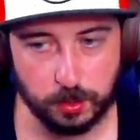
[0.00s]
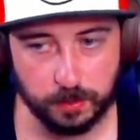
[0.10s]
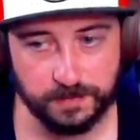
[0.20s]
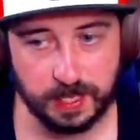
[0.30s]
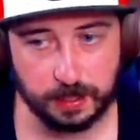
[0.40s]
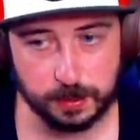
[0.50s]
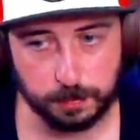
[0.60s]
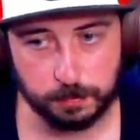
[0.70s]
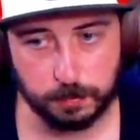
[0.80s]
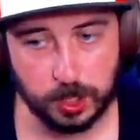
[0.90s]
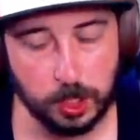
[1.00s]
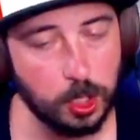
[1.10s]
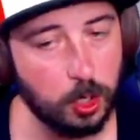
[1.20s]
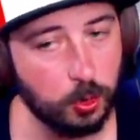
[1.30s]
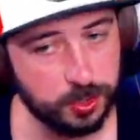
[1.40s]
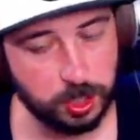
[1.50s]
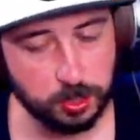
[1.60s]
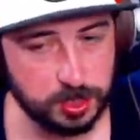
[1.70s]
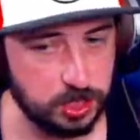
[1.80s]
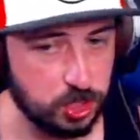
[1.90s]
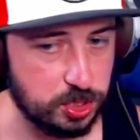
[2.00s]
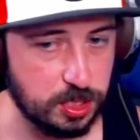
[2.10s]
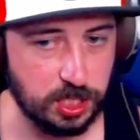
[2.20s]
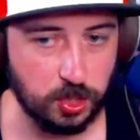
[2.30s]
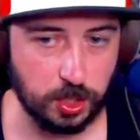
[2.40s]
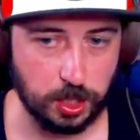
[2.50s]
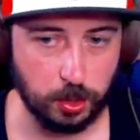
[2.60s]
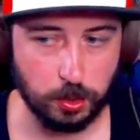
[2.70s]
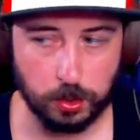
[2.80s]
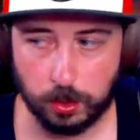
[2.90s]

or Phantom. or the ghost is just near here.